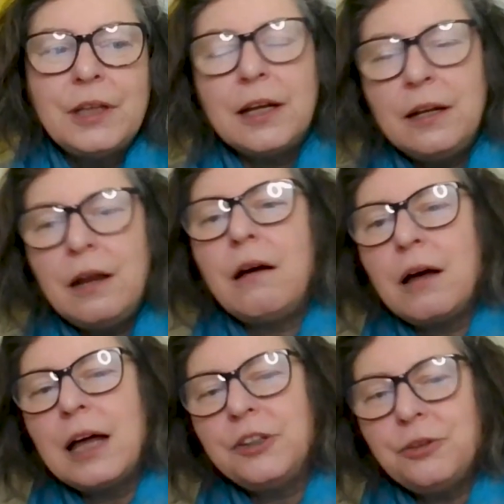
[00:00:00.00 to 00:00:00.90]
can
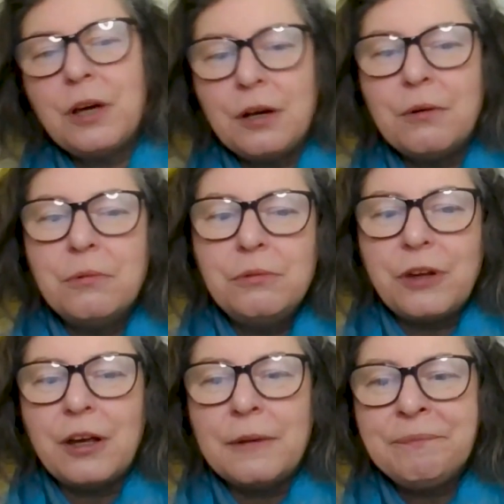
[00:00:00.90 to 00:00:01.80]
laugh as you get
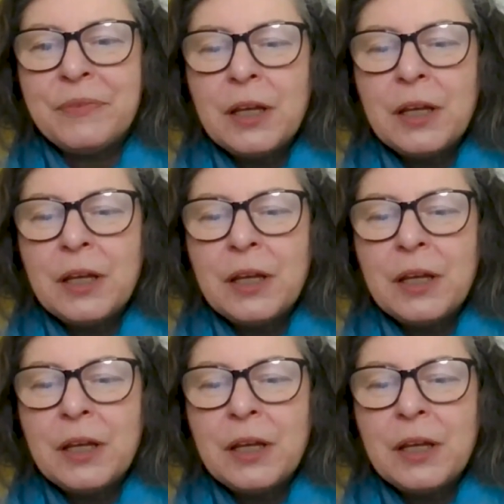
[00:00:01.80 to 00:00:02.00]
older.